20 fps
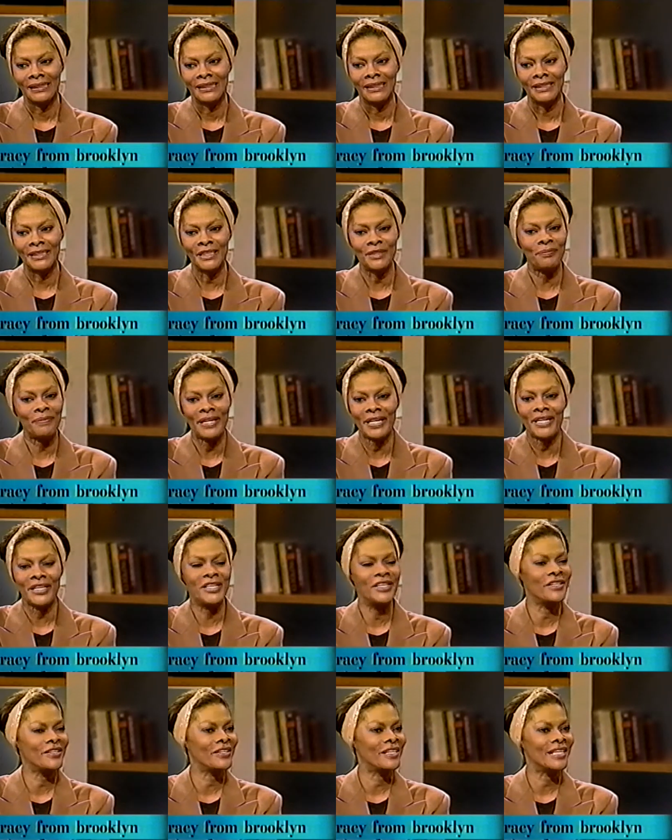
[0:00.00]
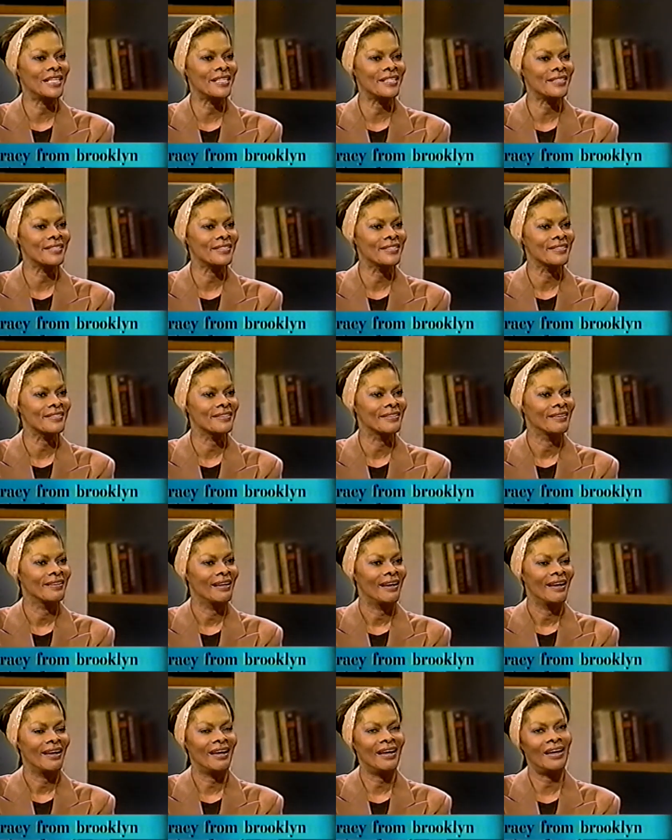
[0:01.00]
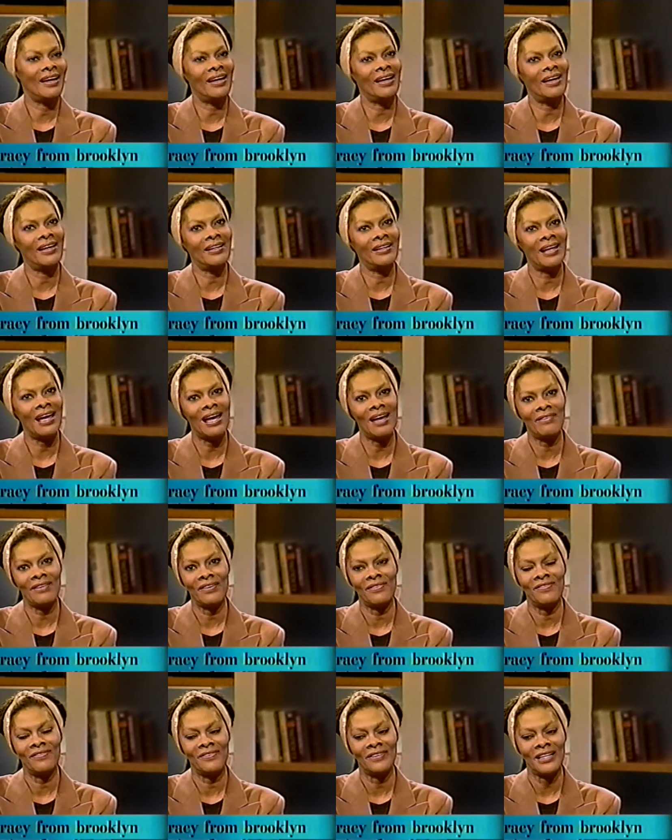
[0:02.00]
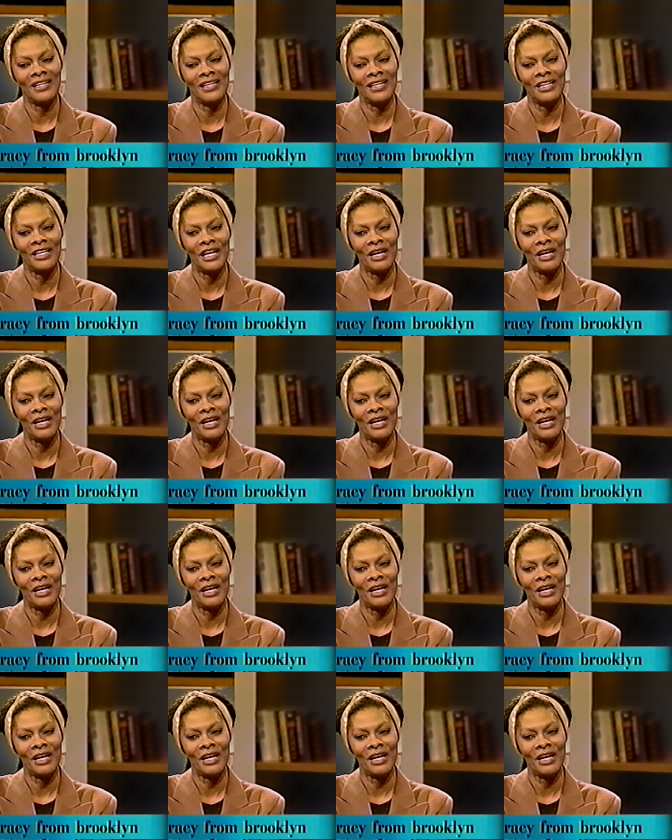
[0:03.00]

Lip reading: just being curious and having fun.